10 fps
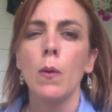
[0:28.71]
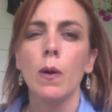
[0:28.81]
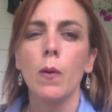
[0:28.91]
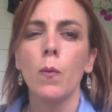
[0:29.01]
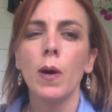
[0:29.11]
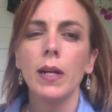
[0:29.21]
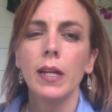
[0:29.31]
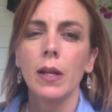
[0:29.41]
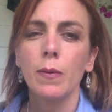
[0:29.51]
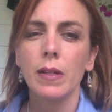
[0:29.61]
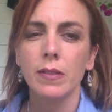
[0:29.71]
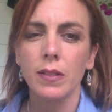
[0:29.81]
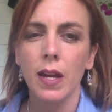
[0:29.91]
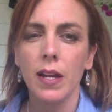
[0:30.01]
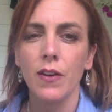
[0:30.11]
Well, what can we
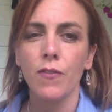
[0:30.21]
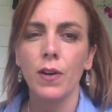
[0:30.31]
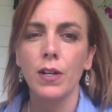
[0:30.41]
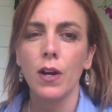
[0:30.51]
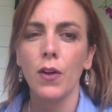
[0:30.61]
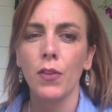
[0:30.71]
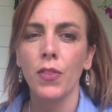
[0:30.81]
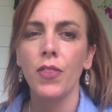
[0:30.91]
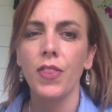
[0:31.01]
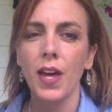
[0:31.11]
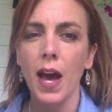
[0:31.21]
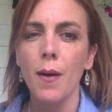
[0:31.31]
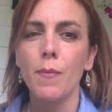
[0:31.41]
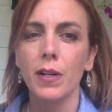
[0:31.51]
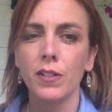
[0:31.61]
say if we know
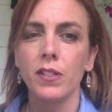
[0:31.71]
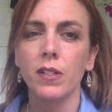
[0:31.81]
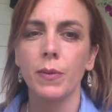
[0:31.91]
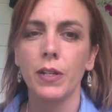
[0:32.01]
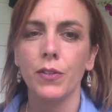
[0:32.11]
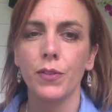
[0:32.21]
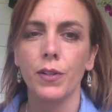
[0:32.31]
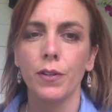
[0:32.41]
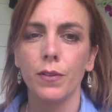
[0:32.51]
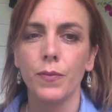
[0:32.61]
that much to be true?